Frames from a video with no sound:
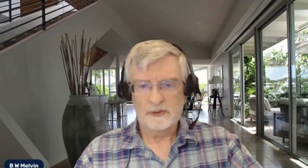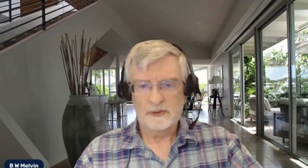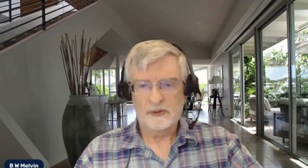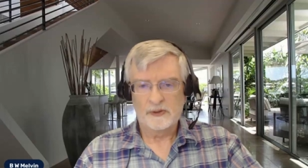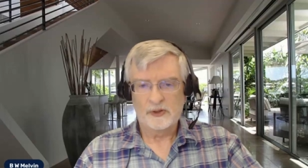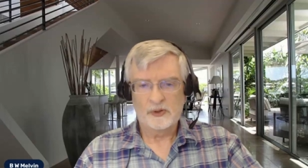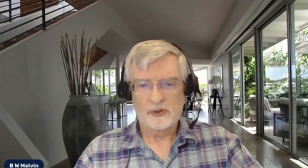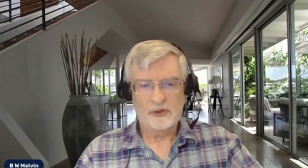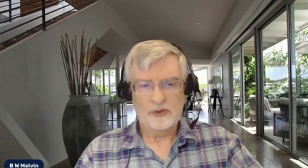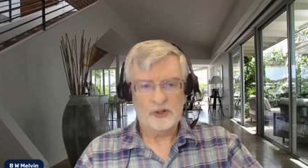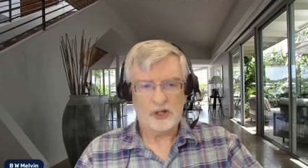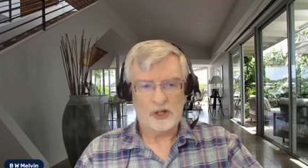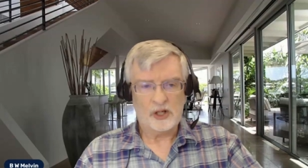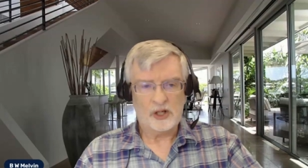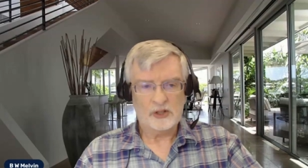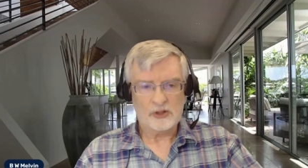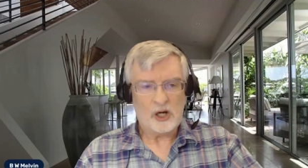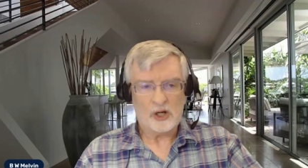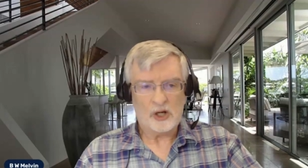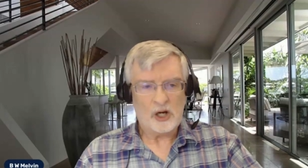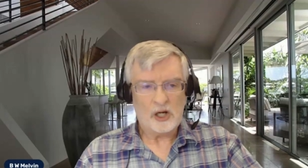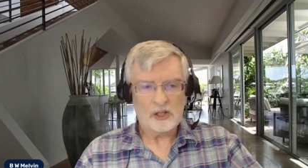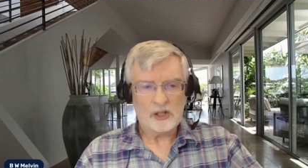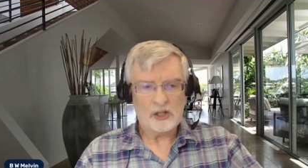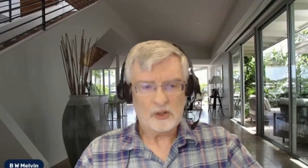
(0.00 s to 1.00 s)
who cause
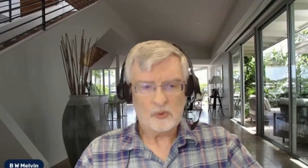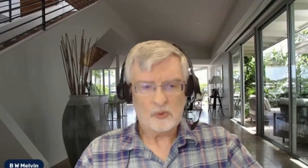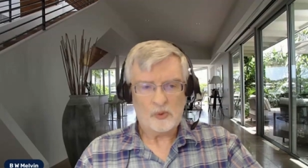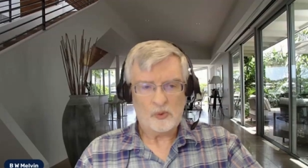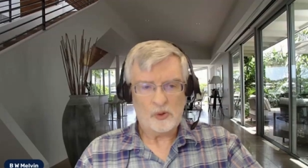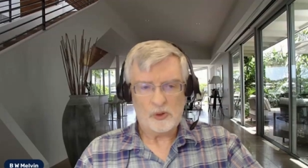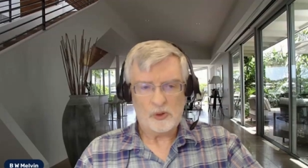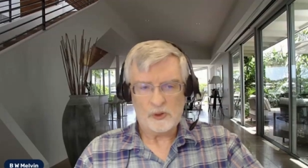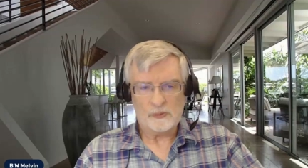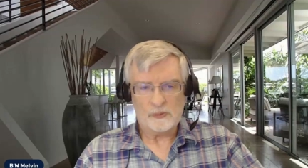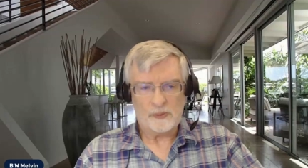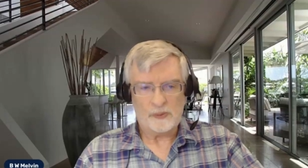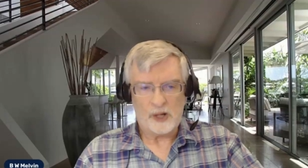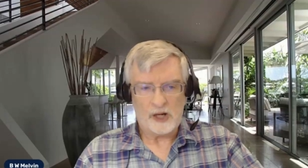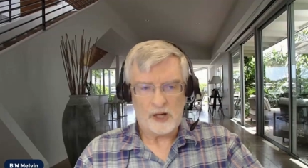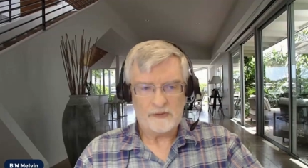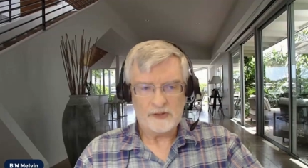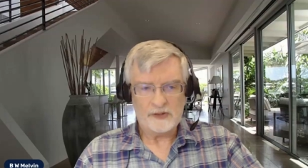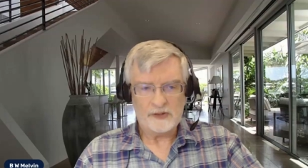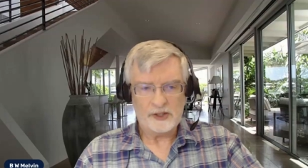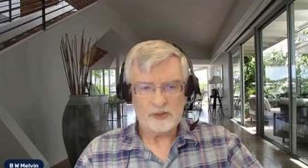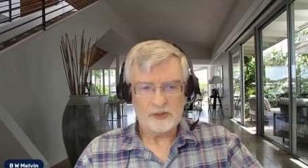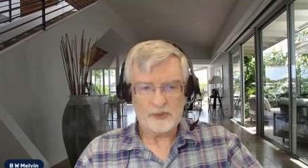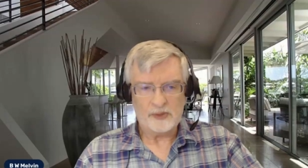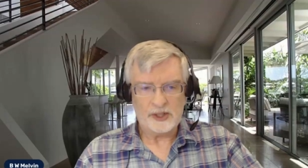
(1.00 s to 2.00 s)
all the world's
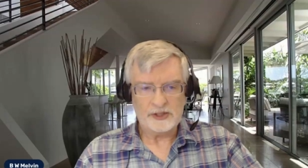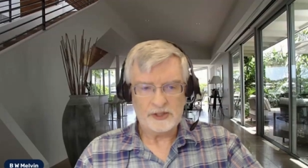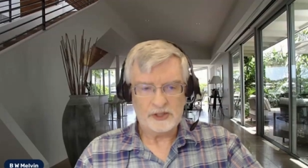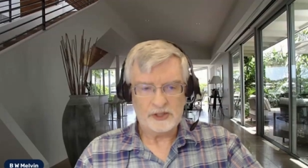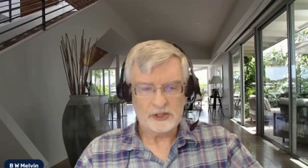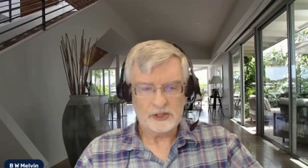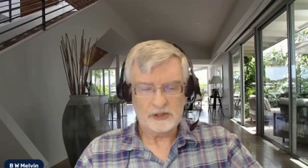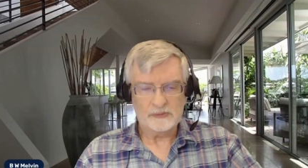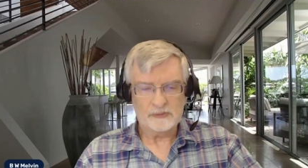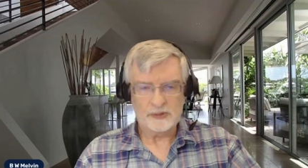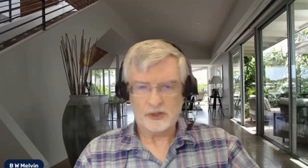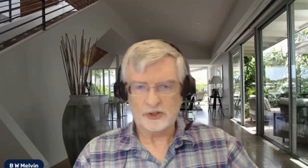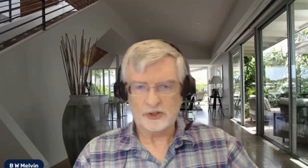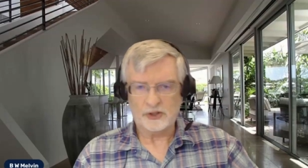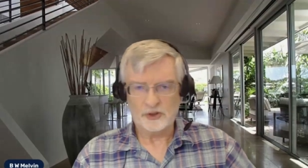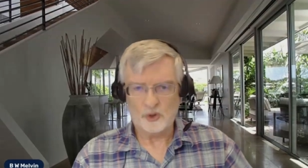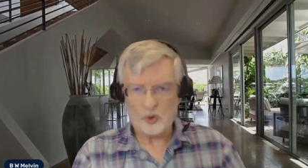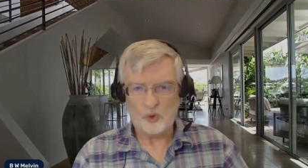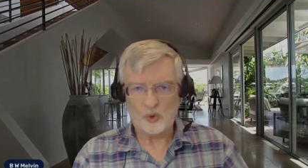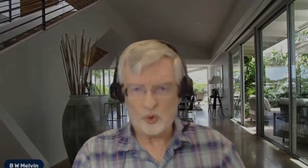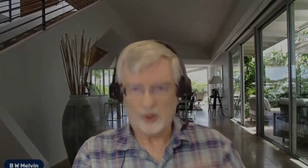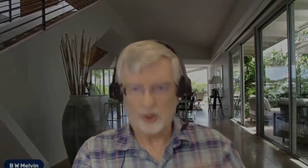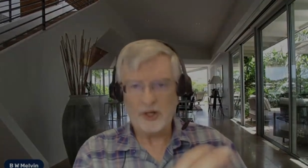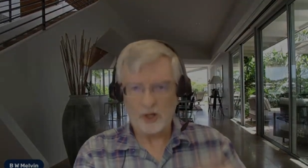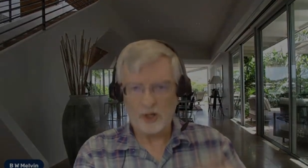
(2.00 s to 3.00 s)
poverty and racism because you're
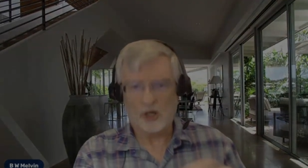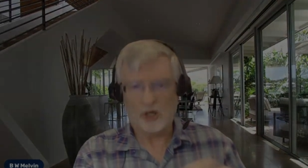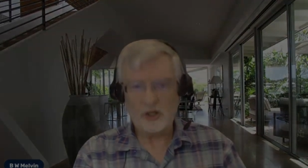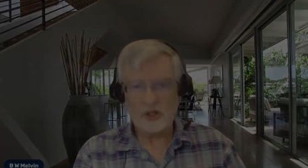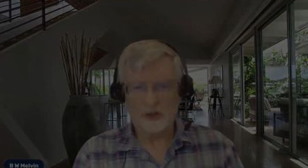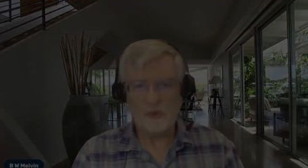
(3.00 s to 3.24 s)
hoarding all the